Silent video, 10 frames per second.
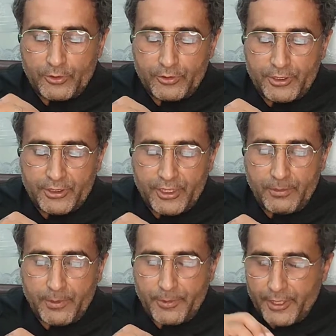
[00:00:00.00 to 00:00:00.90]
to the cell
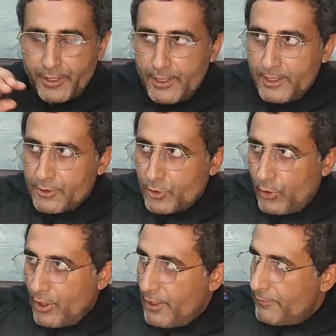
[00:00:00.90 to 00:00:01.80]
membrane.
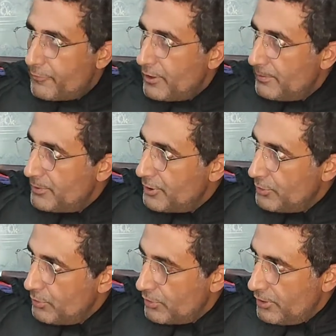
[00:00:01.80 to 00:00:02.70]
So from the
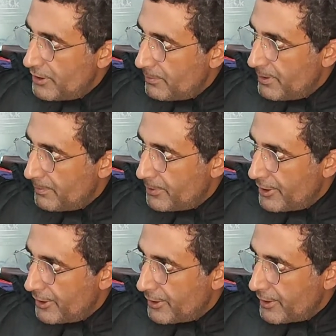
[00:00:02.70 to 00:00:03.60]
nuclear
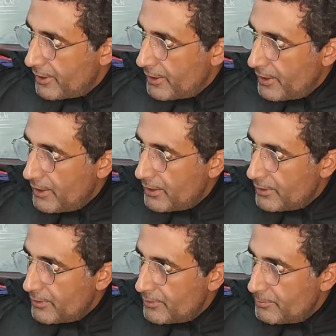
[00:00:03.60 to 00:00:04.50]
membrane,
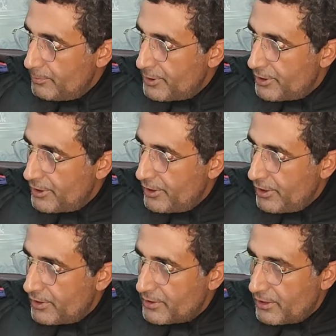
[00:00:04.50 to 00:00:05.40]

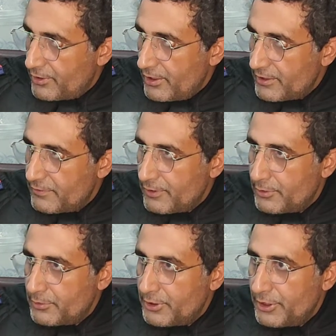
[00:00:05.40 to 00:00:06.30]
materials are
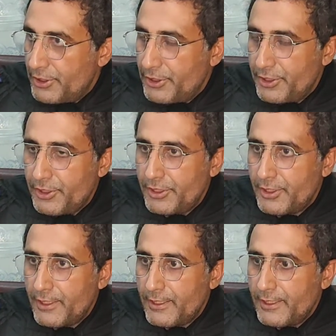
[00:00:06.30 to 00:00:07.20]
transferred to the
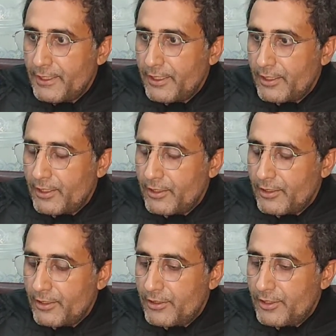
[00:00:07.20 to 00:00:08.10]

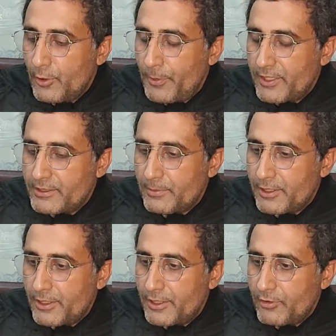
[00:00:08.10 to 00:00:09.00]
endoplasmic
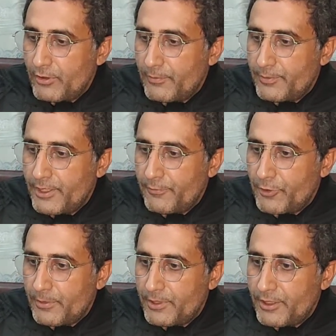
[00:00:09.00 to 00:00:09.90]
reticulum, then
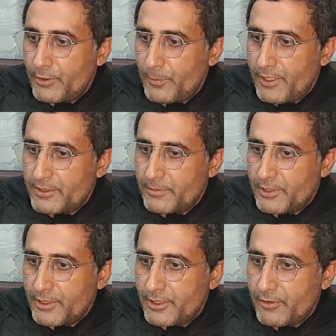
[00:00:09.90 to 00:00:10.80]
from the endoplasmic
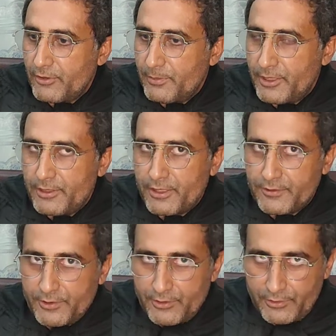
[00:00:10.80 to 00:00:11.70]
reticulum it
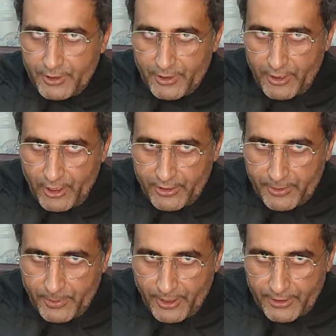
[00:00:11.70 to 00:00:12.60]
transferred to the
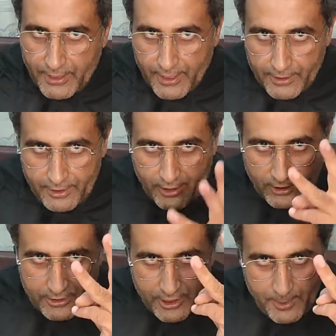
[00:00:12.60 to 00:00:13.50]
Golgi bodies. There
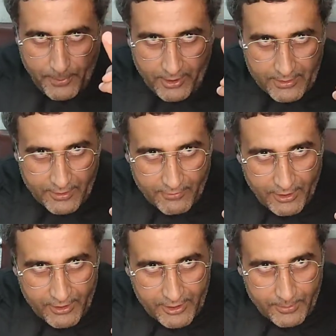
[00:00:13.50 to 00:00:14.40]
are three parts of
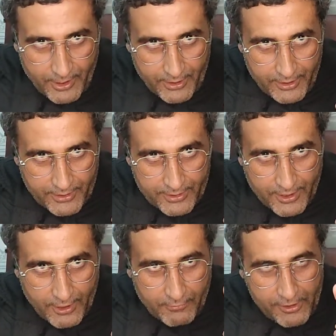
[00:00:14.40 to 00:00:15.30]
Golgi bodies
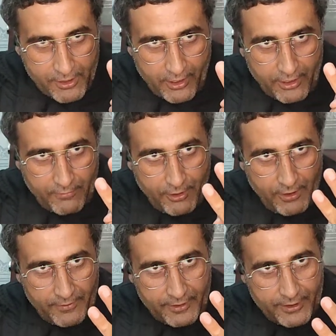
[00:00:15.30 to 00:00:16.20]
which are
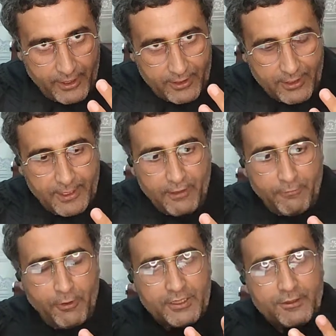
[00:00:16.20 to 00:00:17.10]
involved in that.
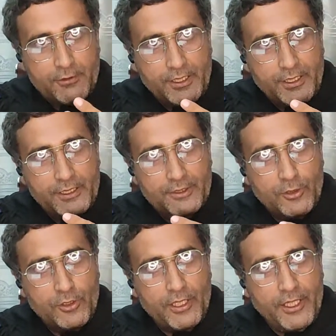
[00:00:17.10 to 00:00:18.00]
First one is
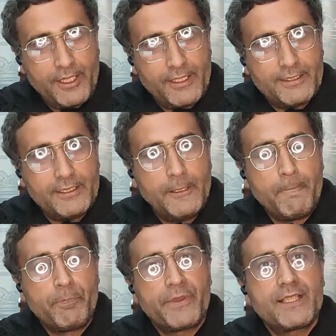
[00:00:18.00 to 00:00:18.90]
known as
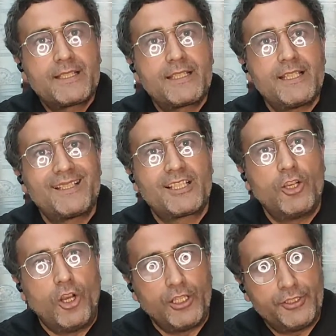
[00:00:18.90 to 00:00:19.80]
cis
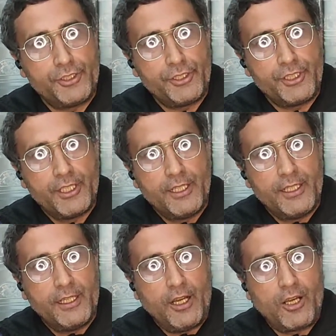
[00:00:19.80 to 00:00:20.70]
Golgi
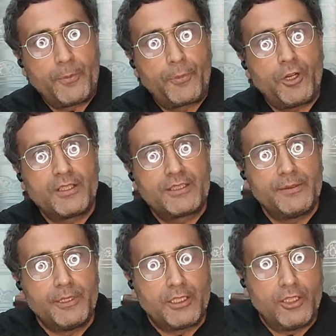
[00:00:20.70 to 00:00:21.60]
or
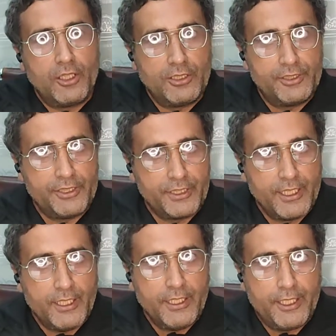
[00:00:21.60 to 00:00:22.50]
proximal Golgi.
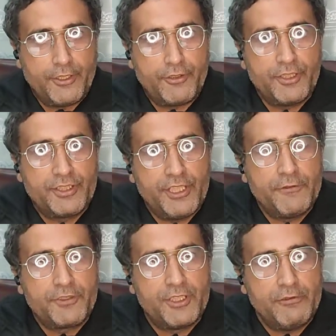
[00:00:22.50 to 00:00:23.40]
It
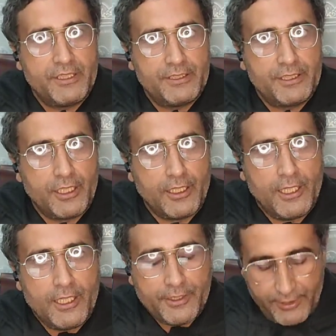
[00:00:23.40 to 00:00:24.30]
receives the vesicle.
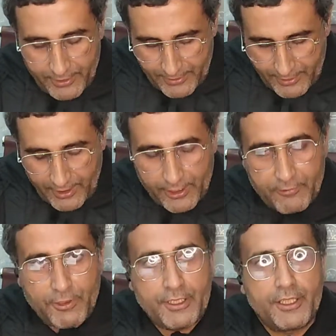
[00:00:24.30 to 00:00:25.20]
The
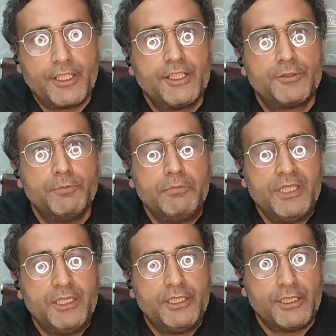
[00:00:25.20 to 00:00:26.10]
second one is
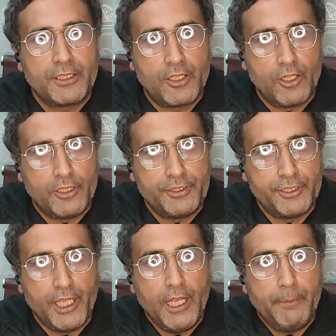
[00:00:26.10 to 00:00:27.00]
median
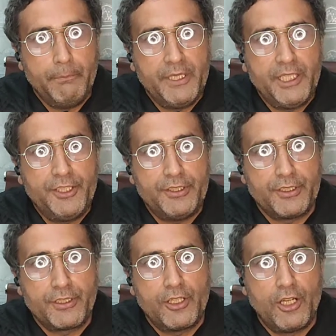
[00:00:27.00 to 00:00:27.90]
Golgi.
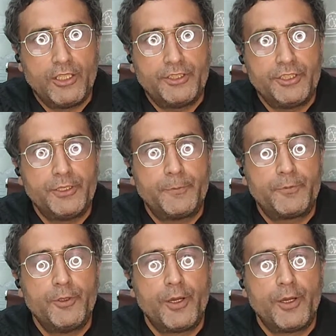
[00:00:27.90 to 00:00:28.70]
Median Golgi